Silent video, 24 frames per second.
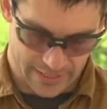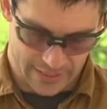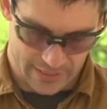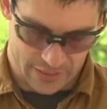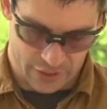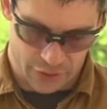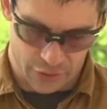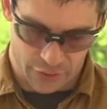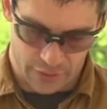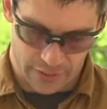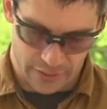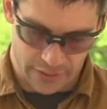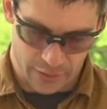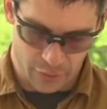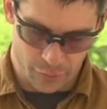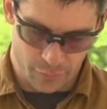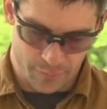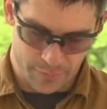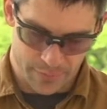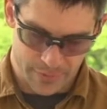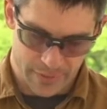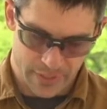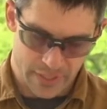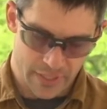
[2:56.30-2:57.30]
as a shooting loop,
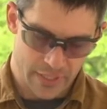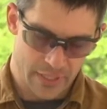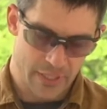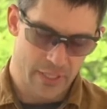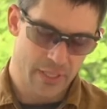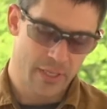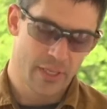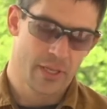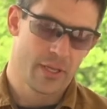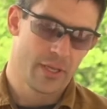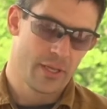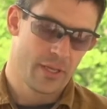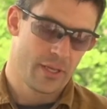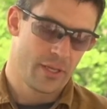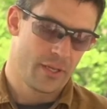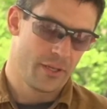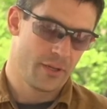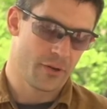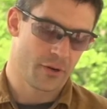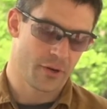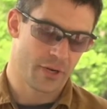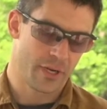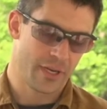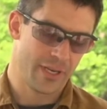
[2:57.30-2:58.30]

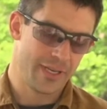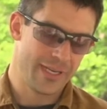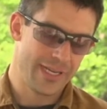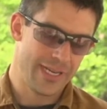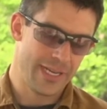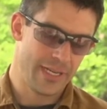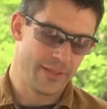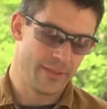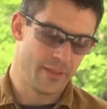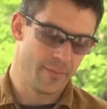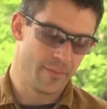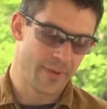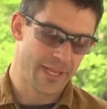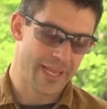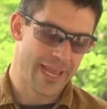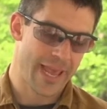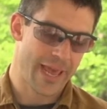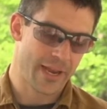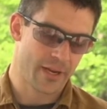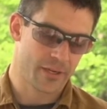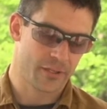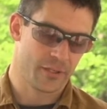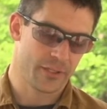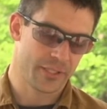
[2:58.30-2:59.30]
you're going to need the
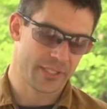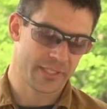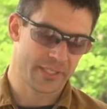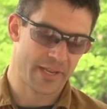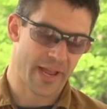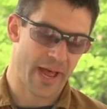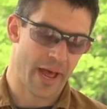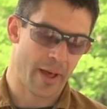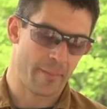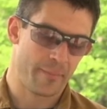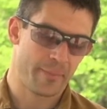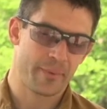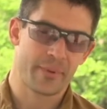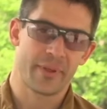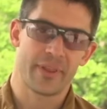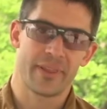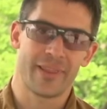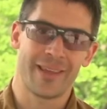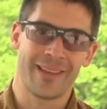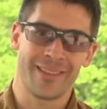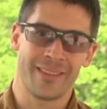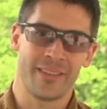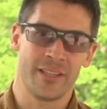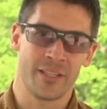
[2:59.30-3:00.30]
mechanical stop
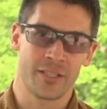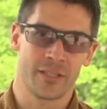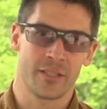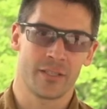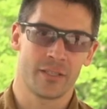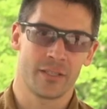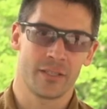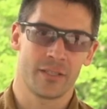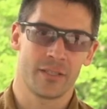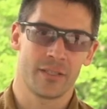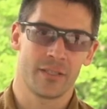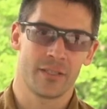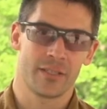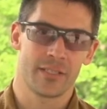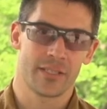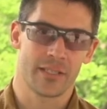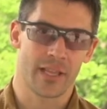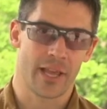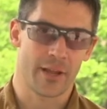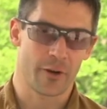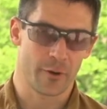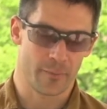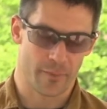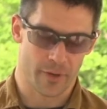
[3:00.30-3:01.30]
that this slider